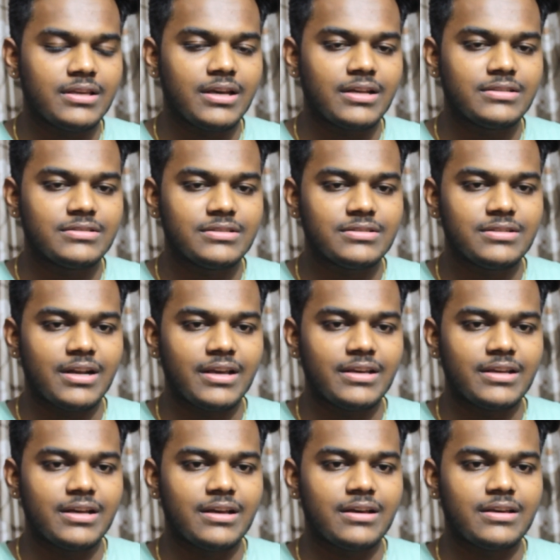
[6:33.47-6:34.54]
and just like
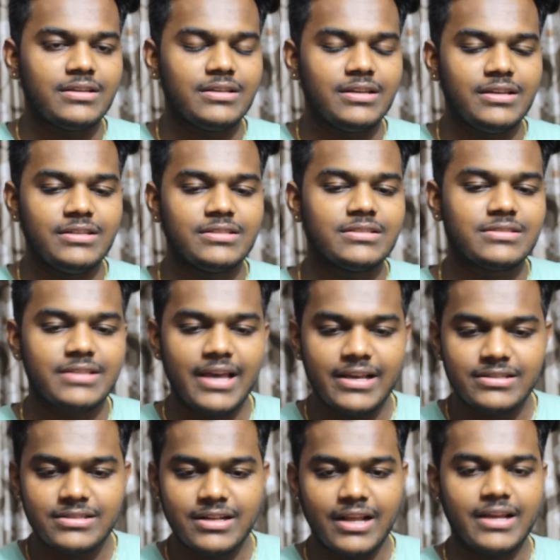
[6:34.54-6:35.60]
he just
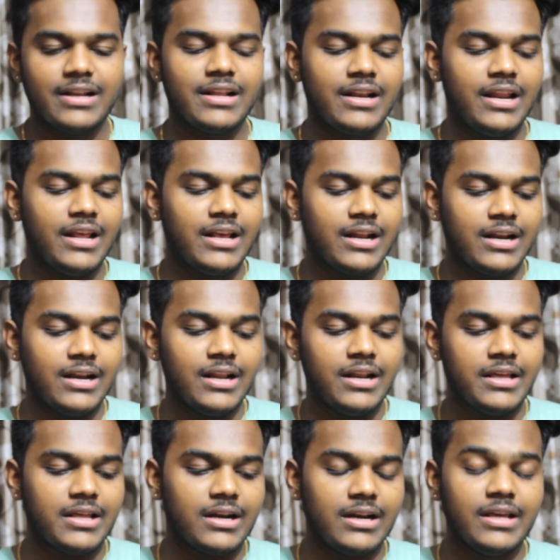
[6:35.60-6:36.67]
says, like, in a
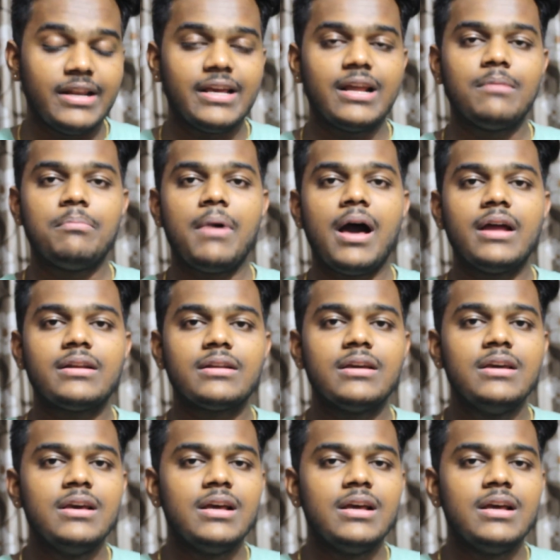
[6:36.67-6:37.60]
lyrical part,